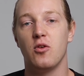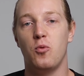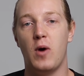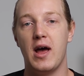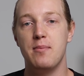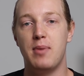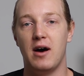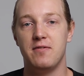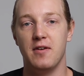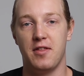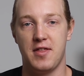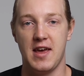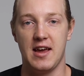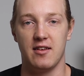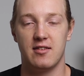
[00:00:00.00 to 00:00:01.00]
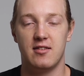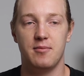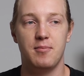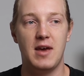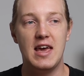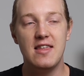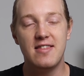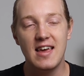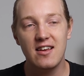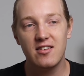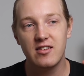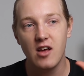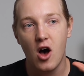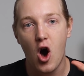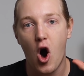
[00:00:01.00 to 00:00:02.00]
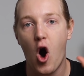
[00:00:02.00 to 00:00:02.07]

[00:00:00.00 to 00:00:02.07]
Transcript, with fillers: the way Buffett thinks. He thinks